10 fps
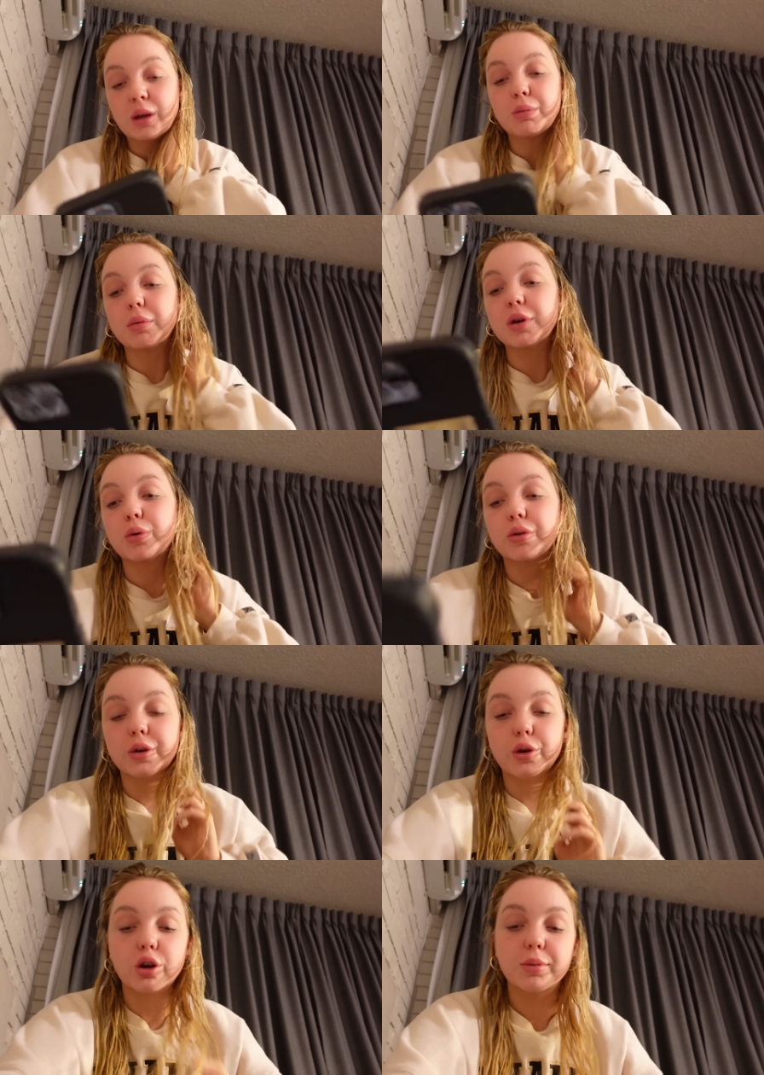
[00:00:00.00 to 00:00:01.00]
Probably order
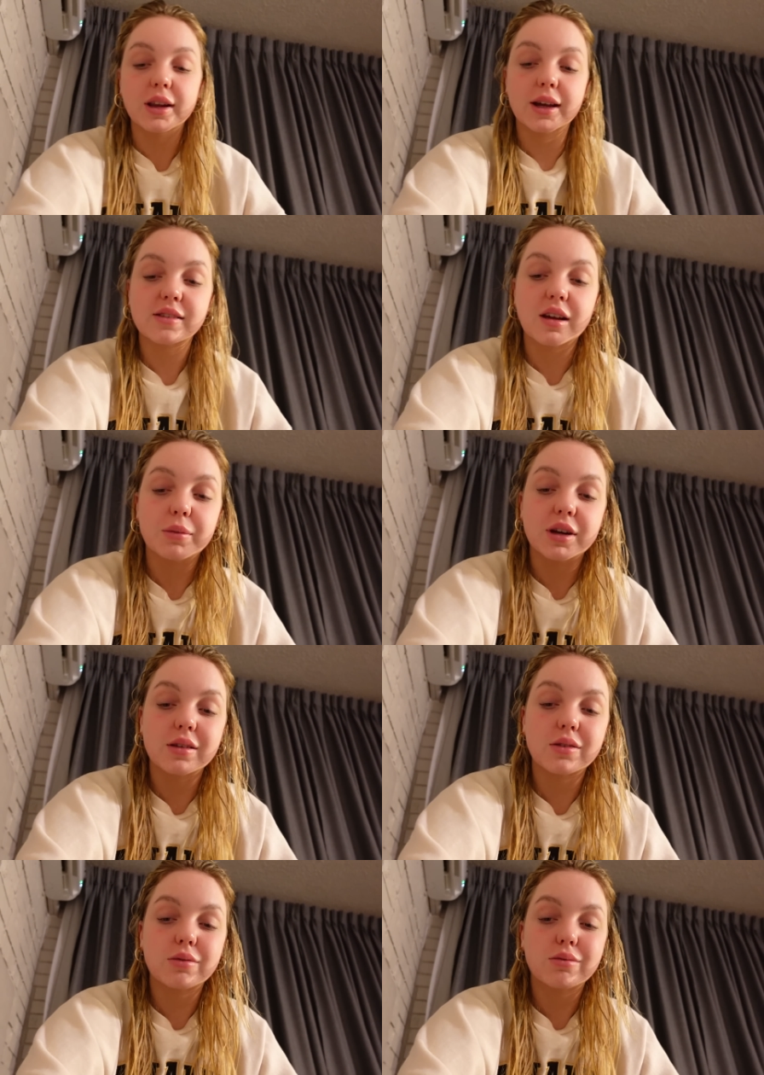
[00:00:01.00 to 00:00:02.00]
an Uber like 10
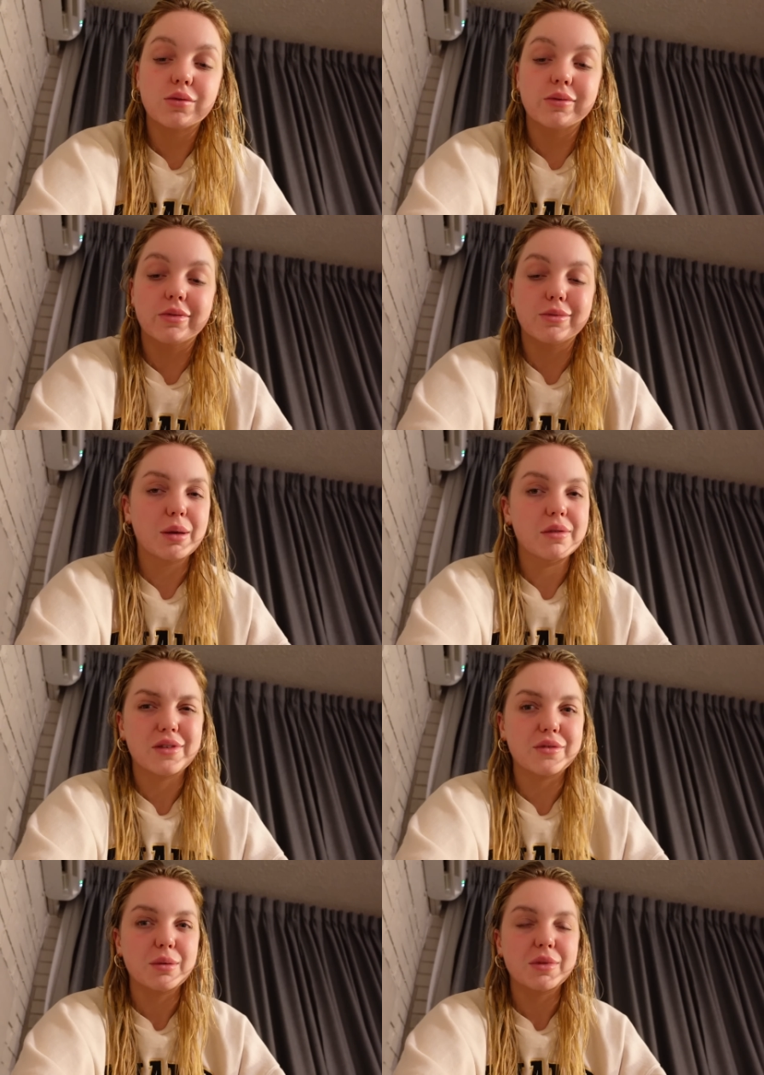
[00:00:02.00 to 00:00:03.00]
minutes, maybe
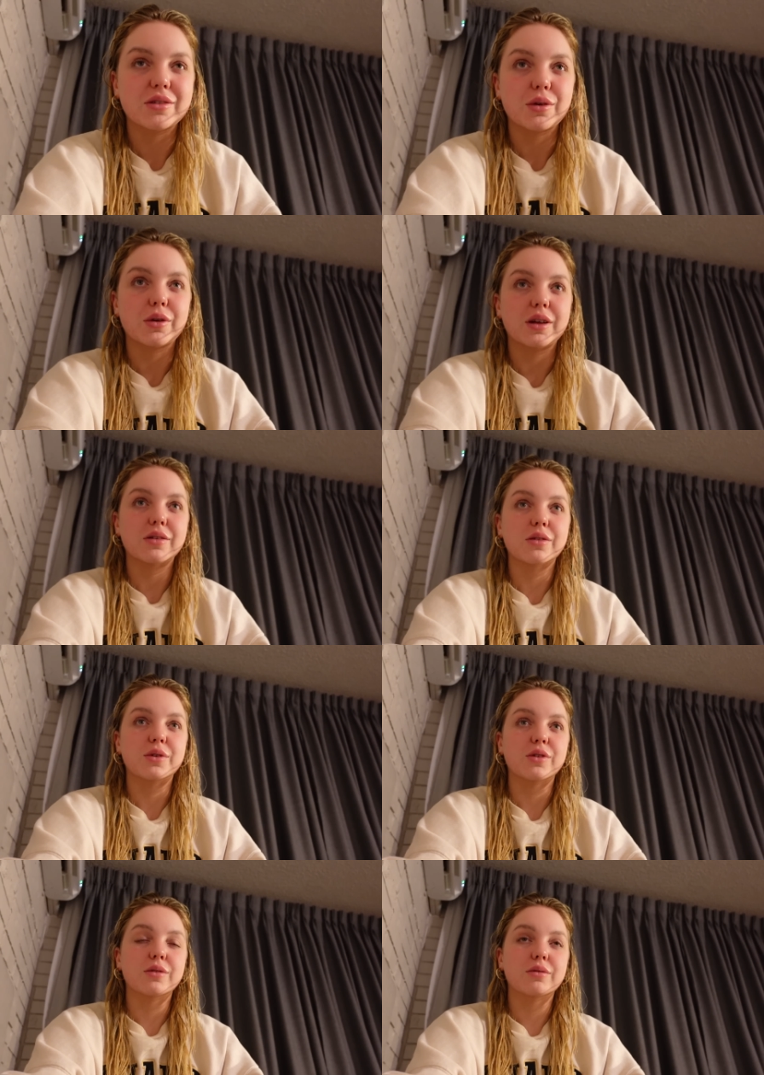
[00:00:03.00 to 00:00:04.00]
15 minutes earlier so we
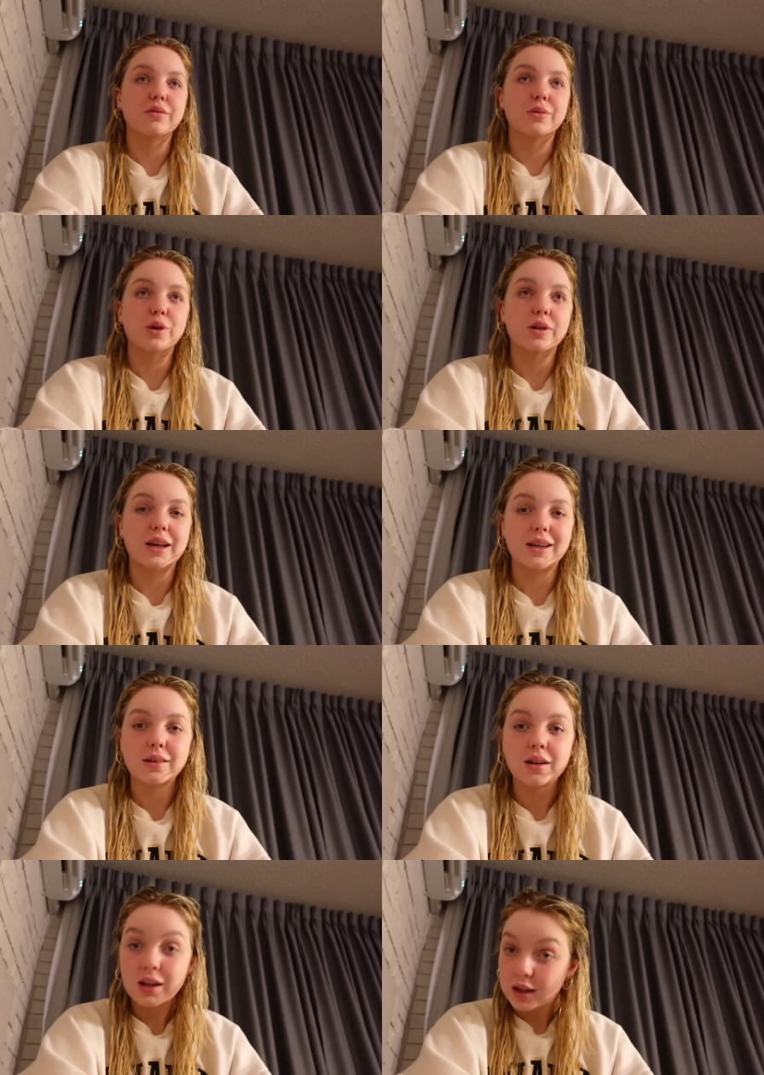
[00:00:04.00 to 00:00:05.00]
don't, we're not late.
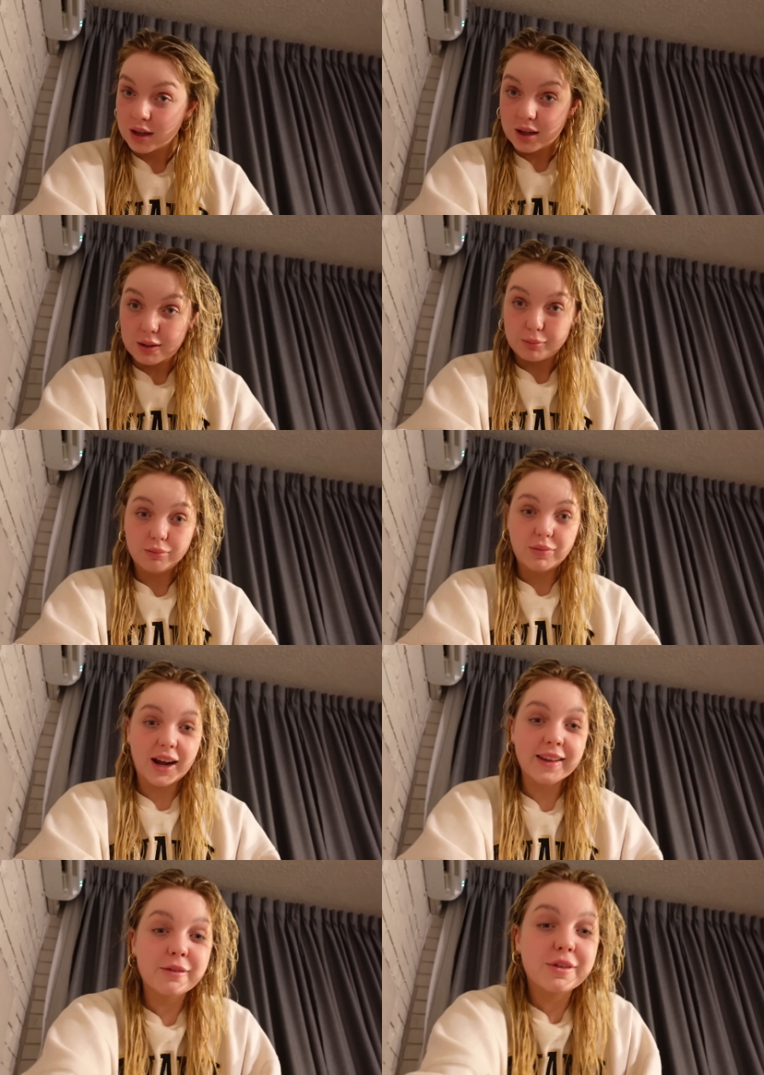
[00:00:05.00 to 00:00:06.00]

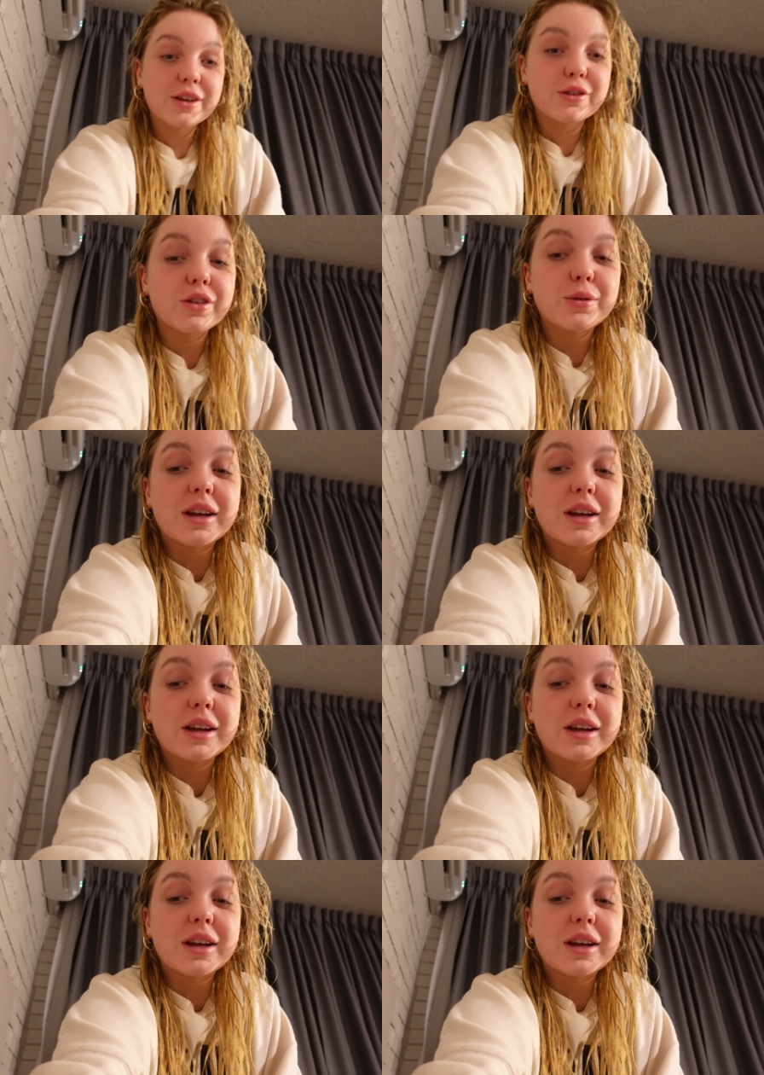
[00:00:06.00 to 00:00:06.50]
And then fingers crossed we